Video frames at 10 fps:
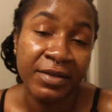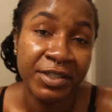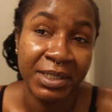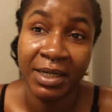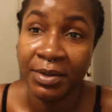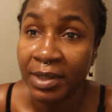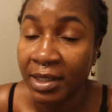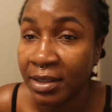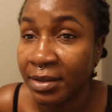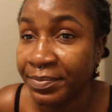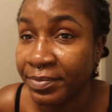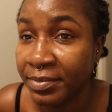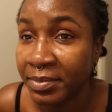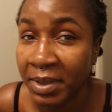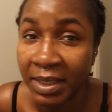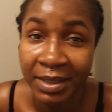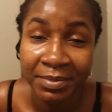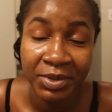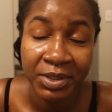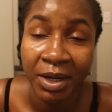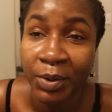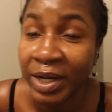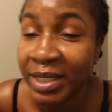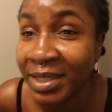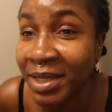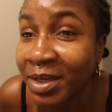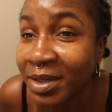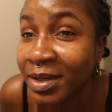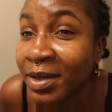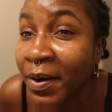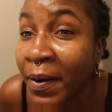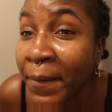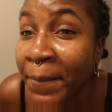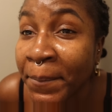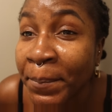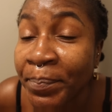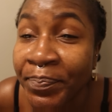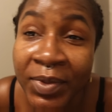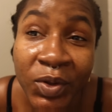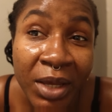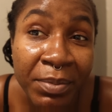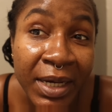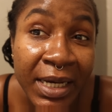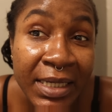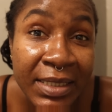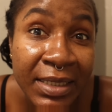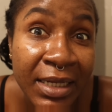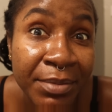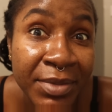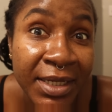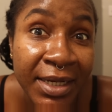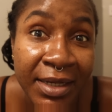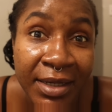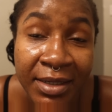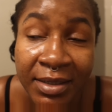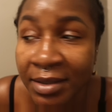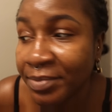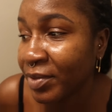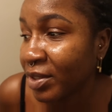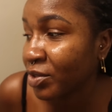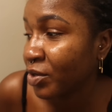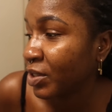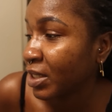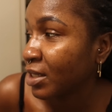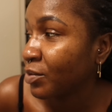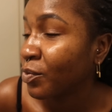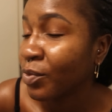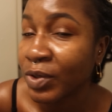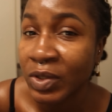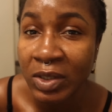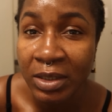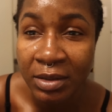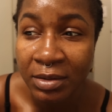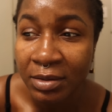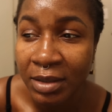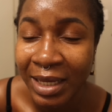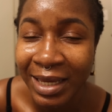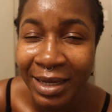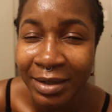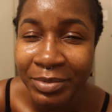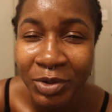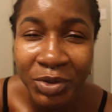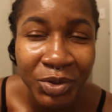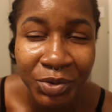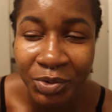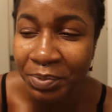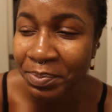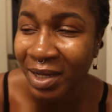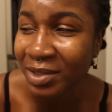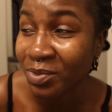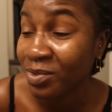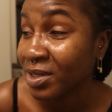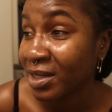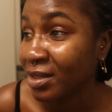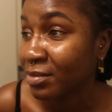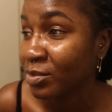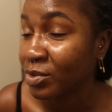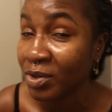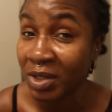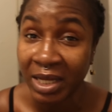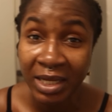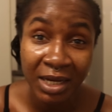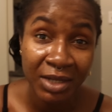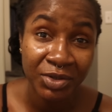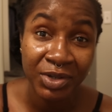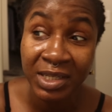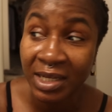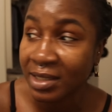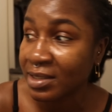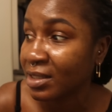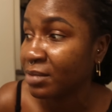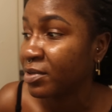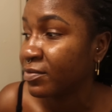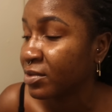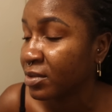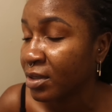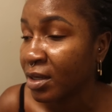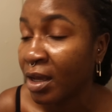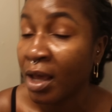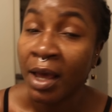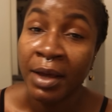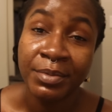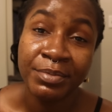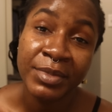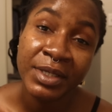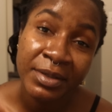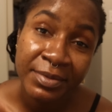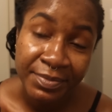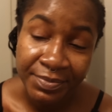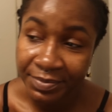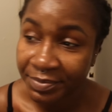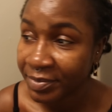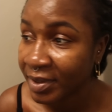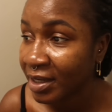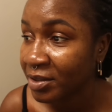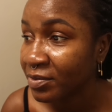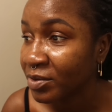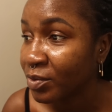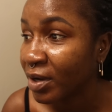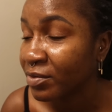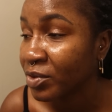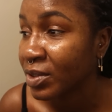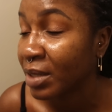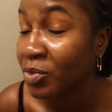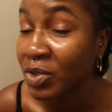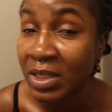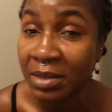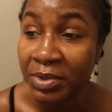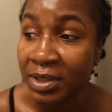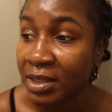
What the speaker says: Showered. I am showered. Look at my eyes and I am tired. It's currently 1 a.m. also. Past 1 a.m. Olainka is already asleep even. Me. I don't even know why I'm not sleeping